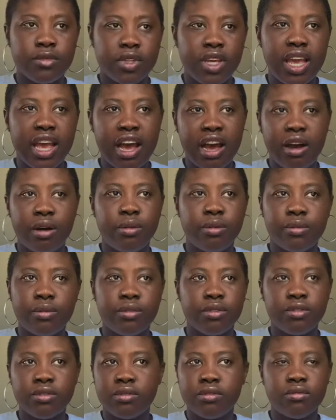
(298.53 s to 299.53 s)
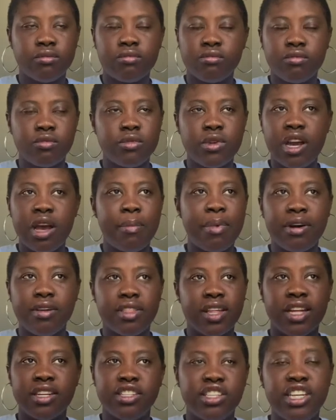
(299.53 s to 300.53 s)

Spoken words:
how about that.